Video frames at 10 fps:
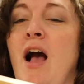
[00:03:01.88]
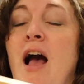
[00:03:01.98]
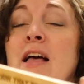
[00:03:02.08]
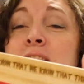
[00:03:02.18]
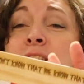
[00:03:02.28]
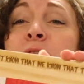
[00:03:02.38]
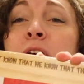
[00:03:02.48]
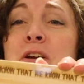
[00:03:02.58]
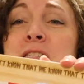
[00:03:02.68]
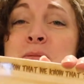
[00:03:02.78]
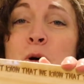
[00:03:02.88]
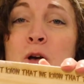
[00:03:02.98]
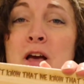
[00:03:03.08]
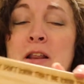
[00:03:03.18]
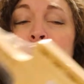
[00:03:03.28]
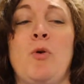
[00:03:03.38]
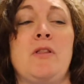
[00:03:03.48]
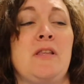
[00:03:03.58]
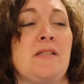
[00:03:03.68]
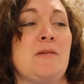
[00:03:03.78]
This is a very small cutting
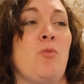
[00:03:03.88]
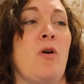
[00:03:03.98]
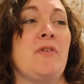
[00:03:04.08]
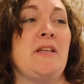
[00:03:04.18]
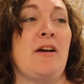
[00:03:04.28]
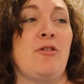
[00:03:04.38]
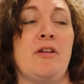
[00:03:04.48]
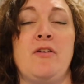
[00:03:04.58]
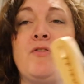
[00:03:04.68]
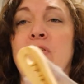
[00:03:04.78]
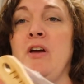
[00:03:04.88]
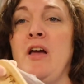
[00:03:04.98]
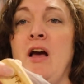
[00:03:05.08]
board. This is more of a decorative.